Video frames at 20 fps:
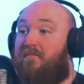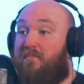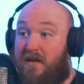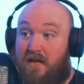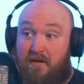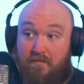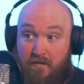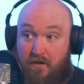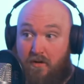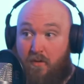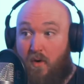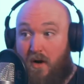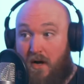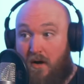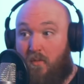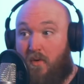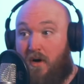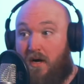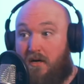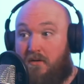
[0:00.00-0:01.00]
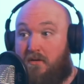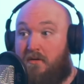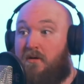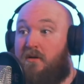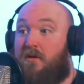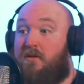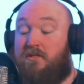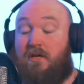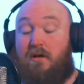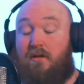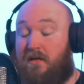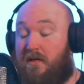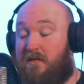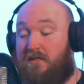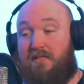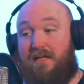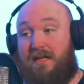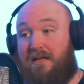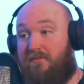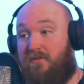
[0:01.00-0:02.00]
I've been here for quite a while. Totally
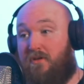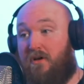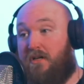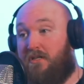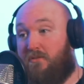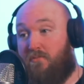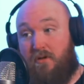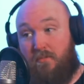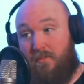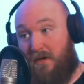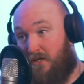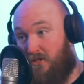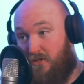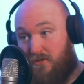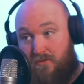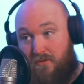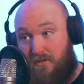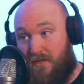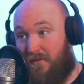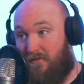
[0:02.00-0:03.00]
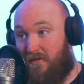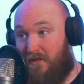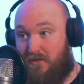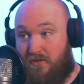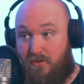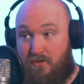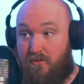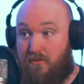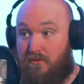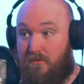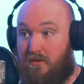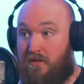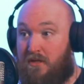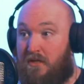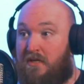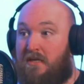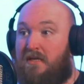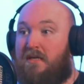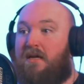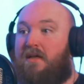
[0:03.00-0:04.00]
understand if not. I just want to make sure that everything's cool.
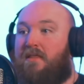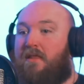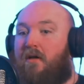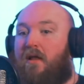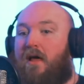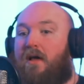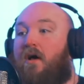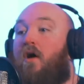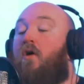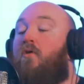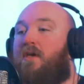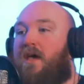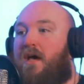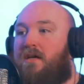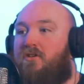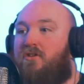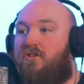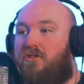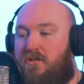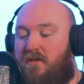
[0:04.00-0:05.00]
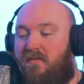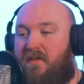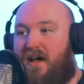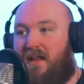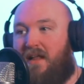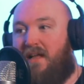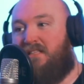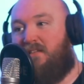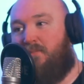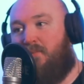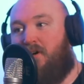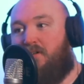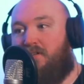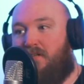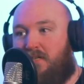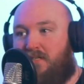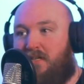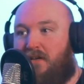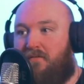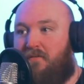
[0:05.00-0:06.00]
And they're like, oh, yeah, you should have had
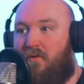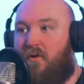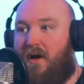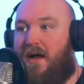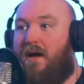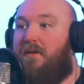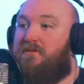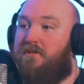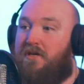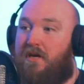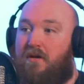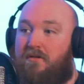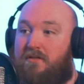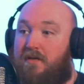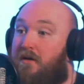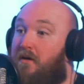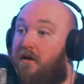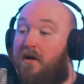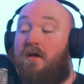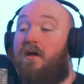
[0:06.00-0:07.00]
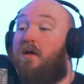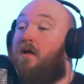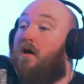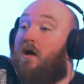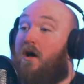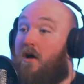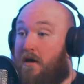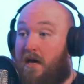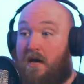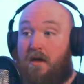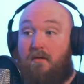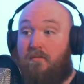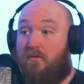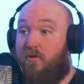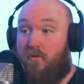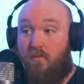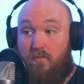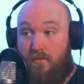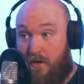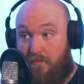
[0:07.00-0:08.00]
antibiotics like four hours ago. It's like, okay,
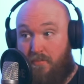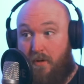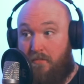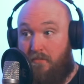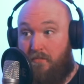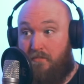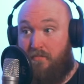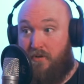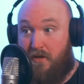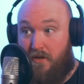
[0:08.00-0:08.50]
cool, no problem.